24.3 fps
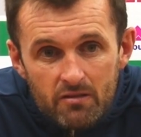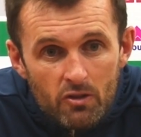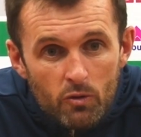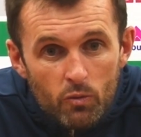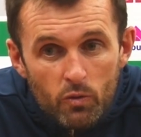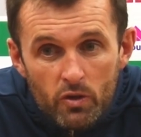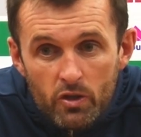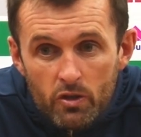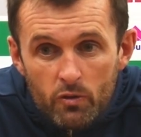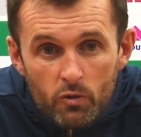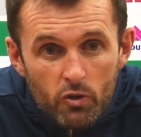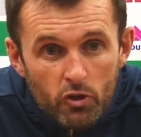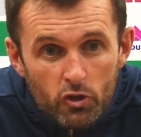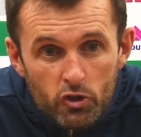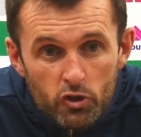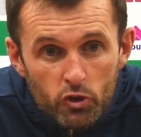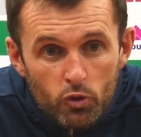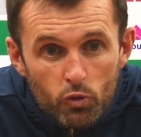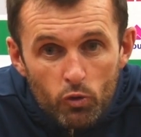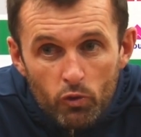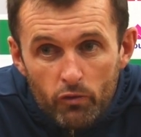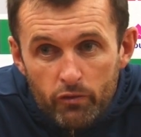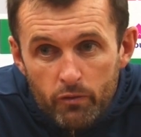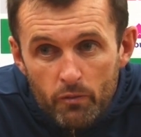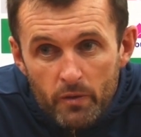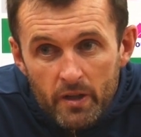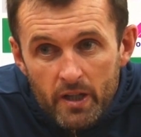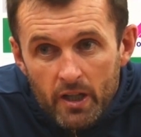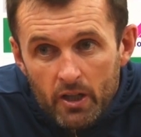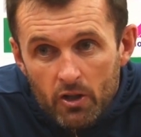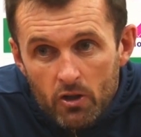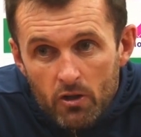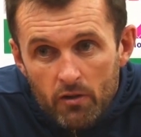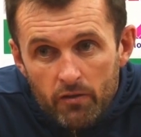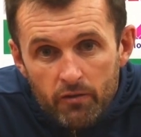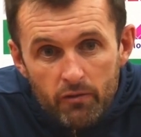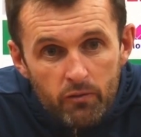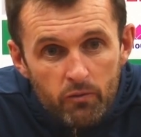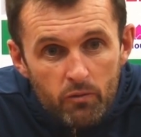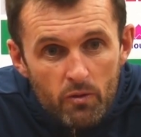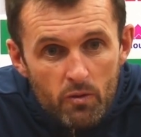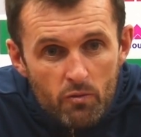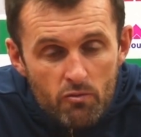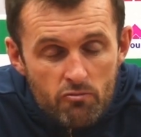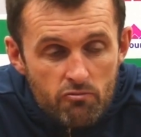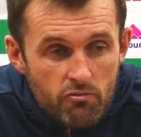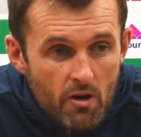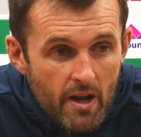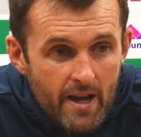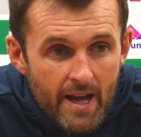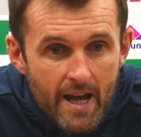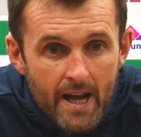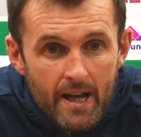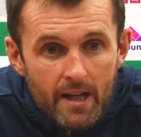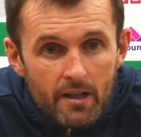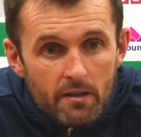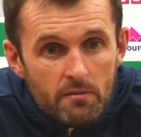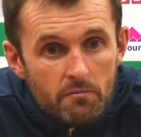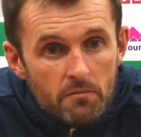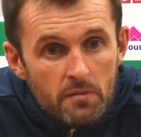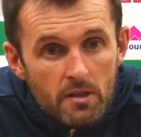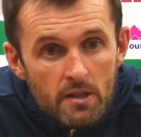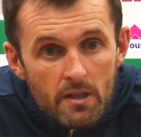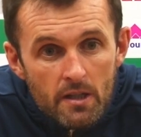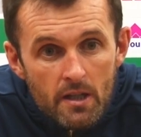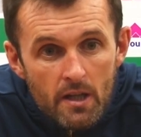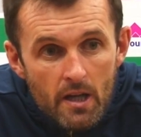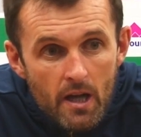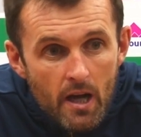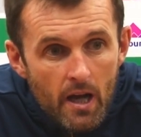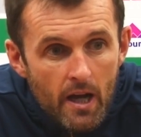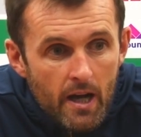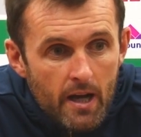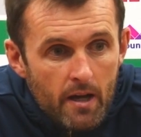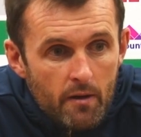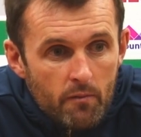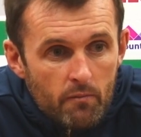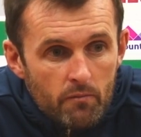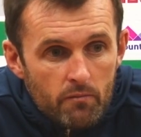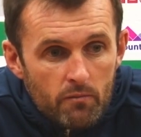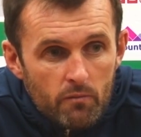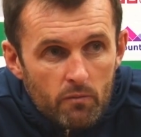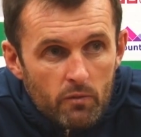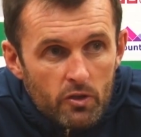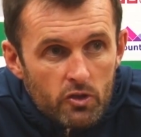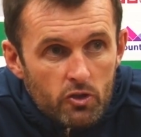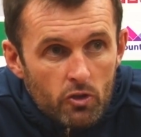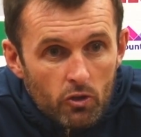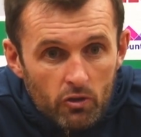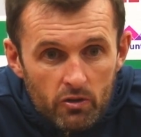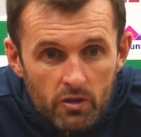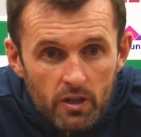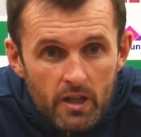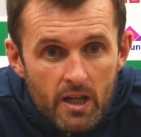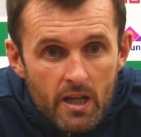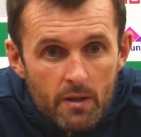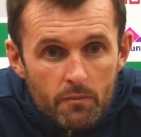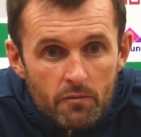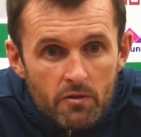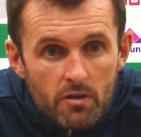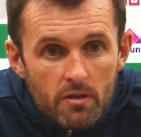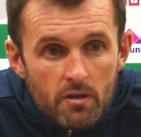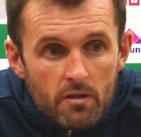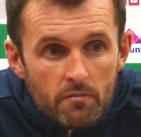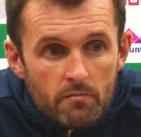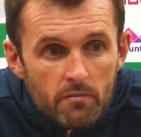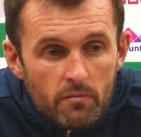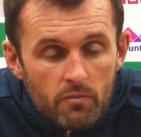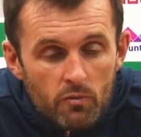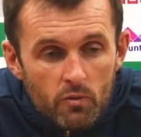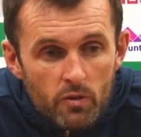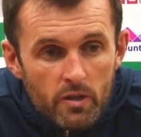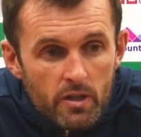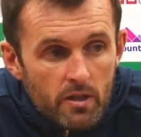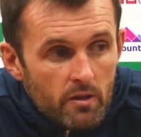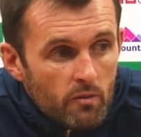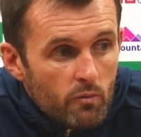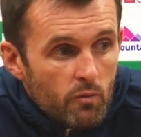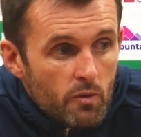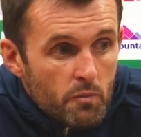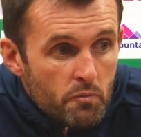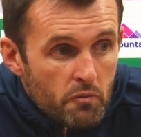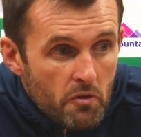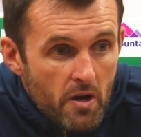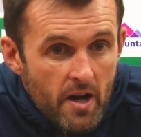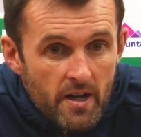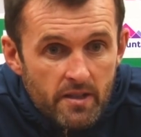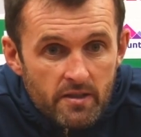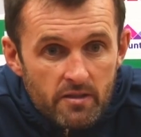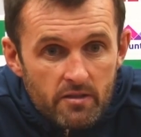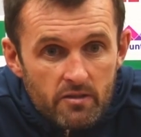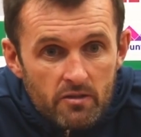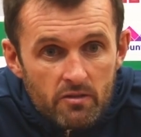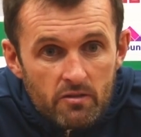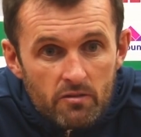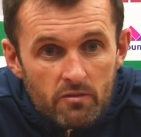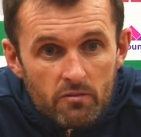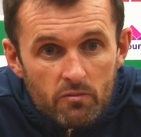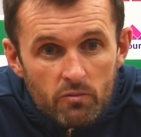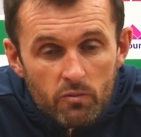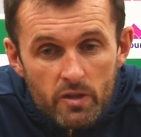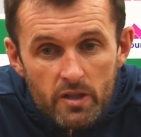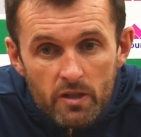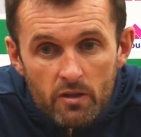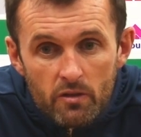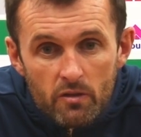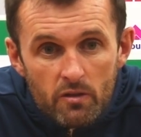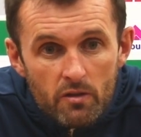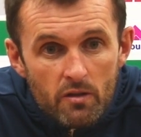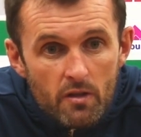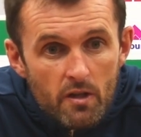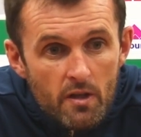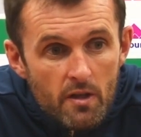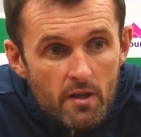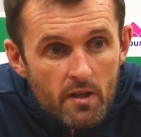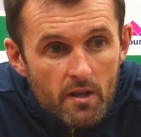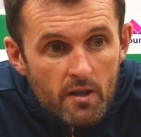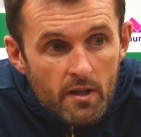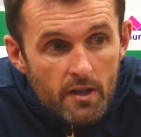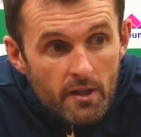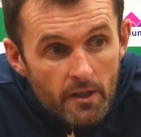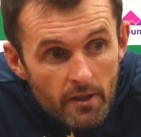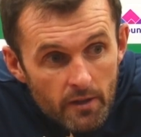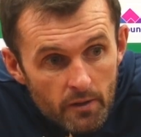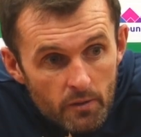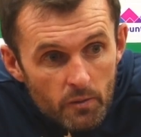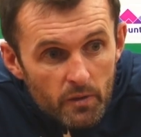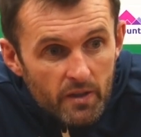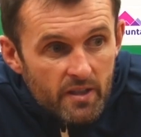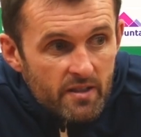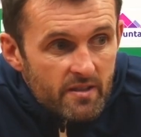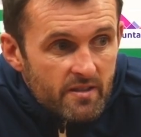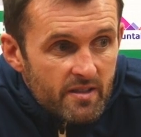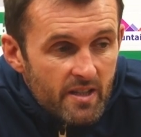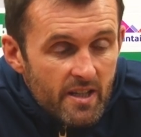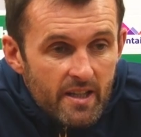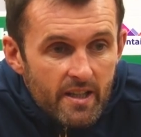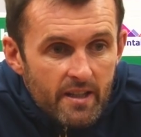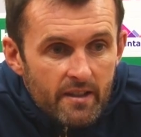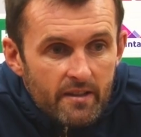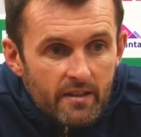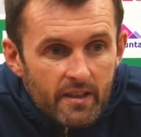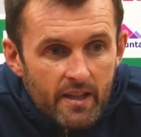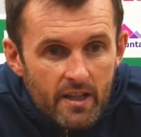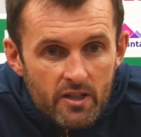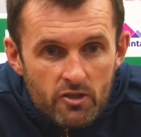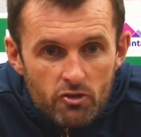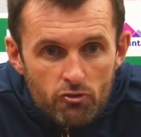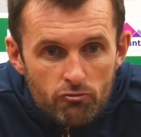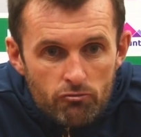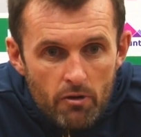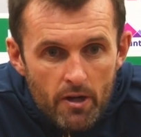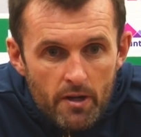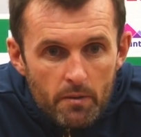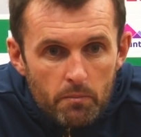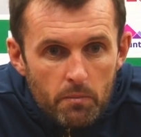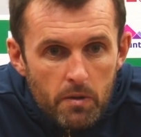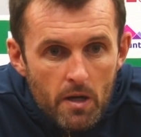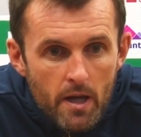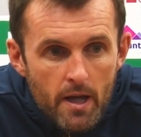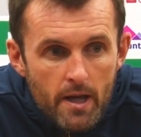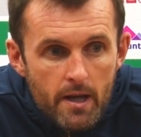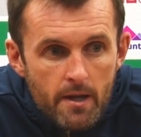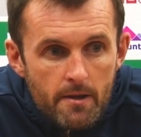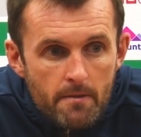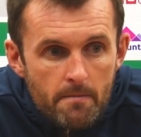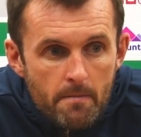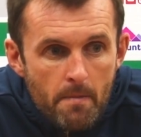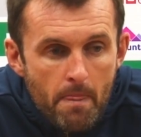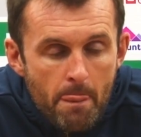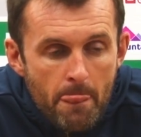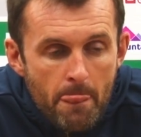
You know, we could have scored from kickoff. We were right at them. We took the game to them. We pressed. We conceded against a run of play.